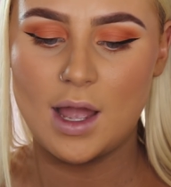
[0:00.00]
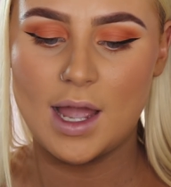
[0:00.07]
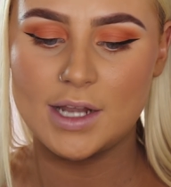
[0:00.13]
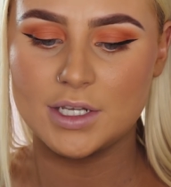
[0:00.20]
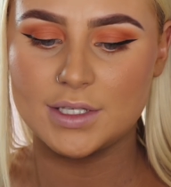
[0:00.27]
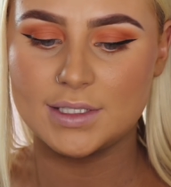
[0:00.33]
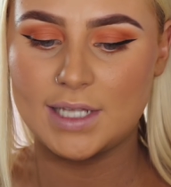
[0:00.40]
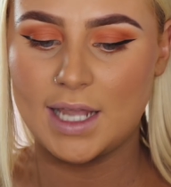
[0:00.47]
I
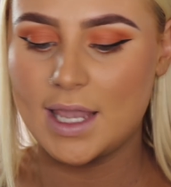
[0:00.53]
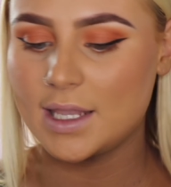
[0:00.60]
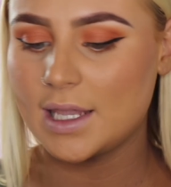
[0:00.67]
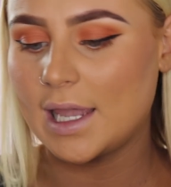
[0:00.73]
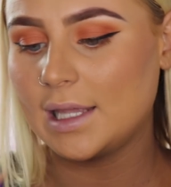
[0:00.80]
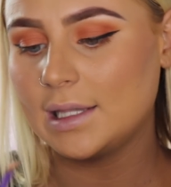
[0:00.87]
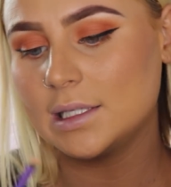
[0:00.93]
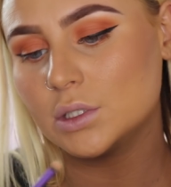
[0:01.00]
just take
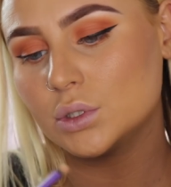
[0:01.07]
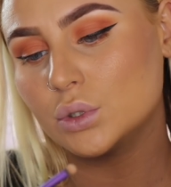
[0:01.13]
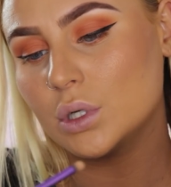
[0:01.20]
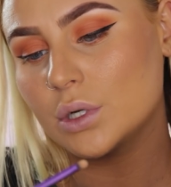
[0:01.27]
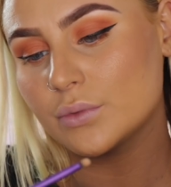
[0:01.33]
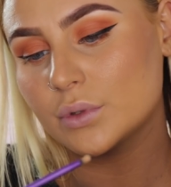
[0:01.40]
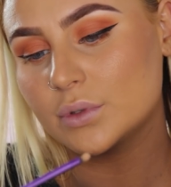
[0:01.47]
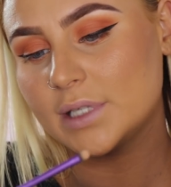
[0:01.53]
a
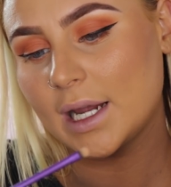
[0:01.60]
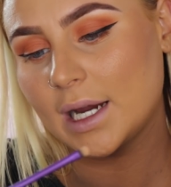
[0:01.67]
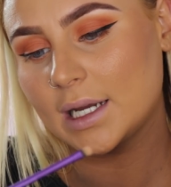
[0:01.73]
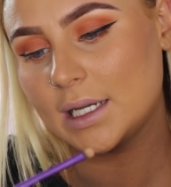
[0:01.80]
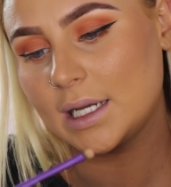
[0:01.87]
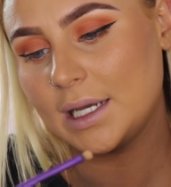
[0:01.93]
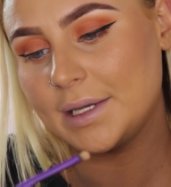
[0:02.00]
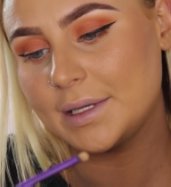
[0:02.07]
little Real
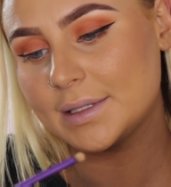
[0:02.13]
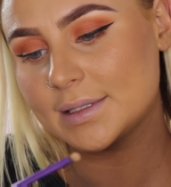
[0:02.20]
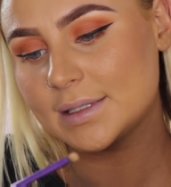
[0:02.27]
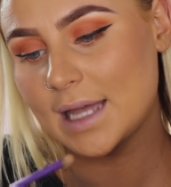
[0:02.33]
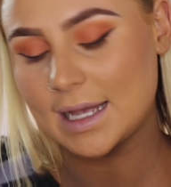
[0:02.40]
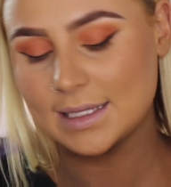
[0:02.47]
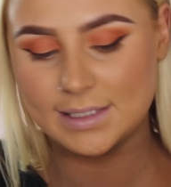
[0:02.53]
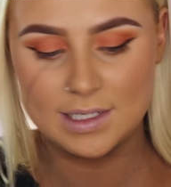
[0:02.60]

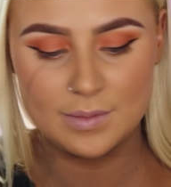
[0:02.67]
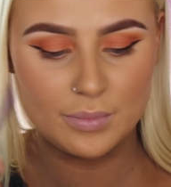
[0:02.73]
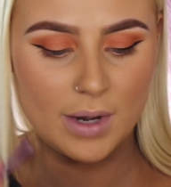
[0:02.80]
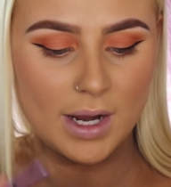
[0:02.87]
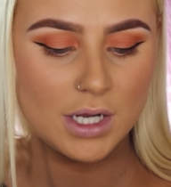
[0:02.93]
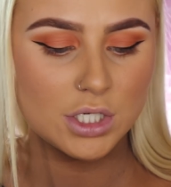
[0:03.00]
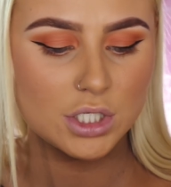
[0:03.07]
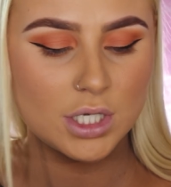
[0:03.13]
Techniques accent
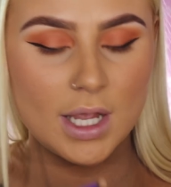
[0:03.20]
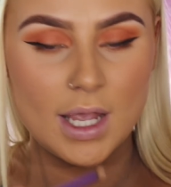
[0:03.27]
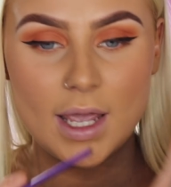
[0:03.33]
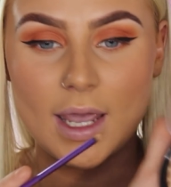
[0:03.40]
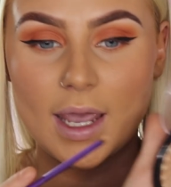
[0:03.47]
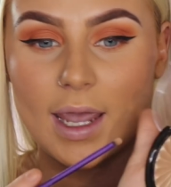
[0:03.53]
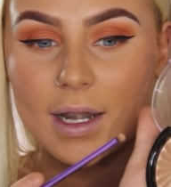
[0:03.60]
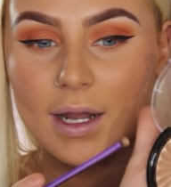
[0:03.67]
brush
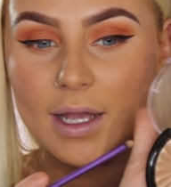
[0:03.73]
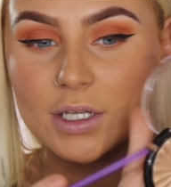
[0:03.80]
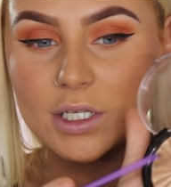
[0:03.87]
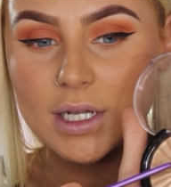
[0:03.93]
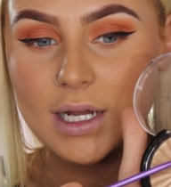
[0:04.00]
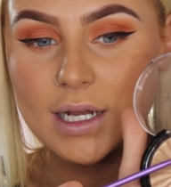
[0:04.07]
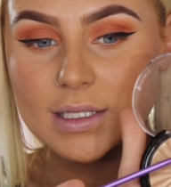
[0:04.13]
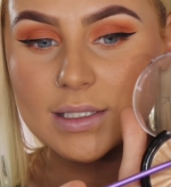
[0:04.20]
and I
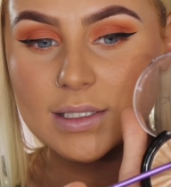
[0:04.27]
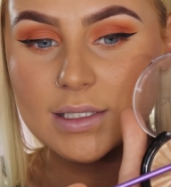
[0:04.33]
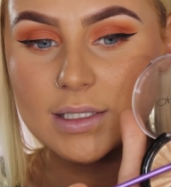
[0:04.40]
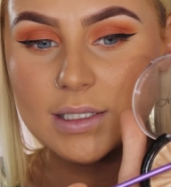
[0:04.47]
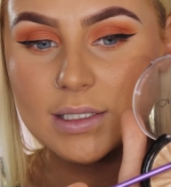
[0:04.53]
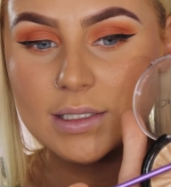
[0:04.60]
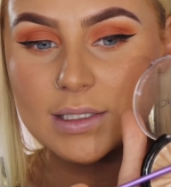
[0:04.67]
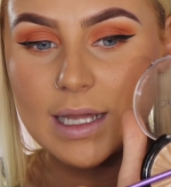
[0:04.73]

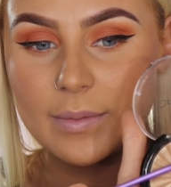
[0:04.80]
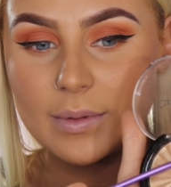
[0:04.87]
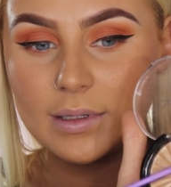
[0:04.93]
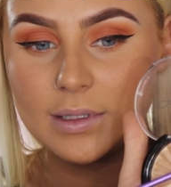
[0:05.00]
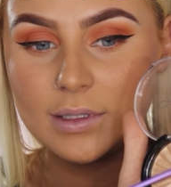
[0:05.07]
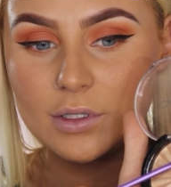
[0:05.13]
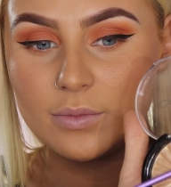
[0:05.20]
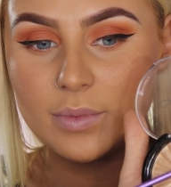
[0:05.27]
just dab a
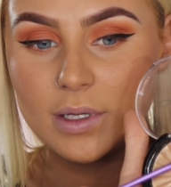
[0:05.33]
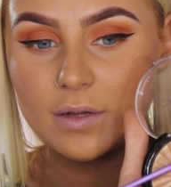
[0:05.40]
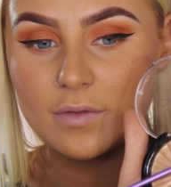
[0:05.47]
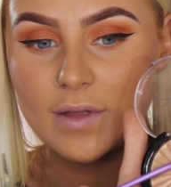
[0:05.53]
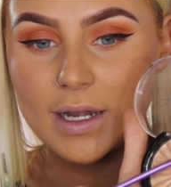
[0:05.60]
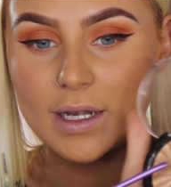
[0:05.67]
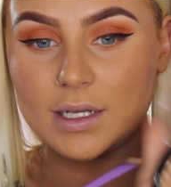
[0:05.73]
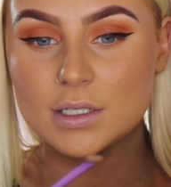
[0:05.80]
little bit
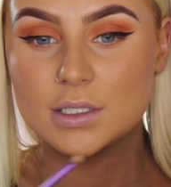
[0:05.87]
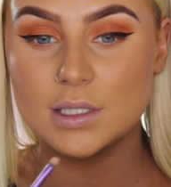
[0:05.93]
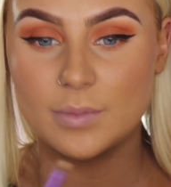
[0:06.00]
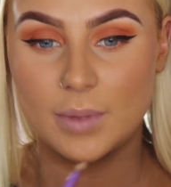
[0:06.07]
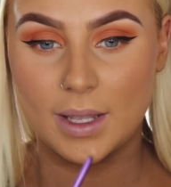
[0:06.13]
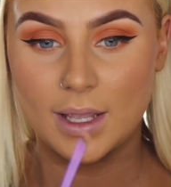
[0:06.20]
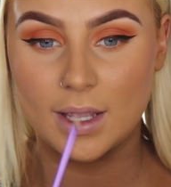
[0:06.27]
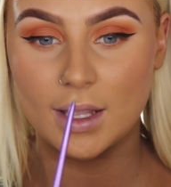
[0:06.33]
of that into the
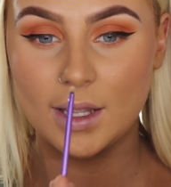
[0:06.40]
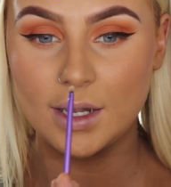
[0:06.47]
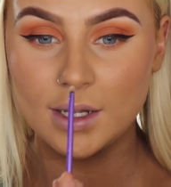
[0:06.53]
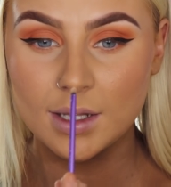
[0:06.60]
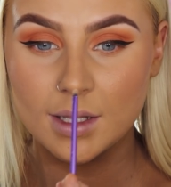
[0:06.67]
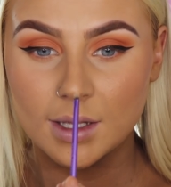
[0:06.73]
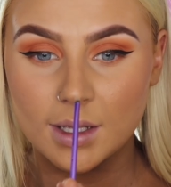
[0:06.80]
pan.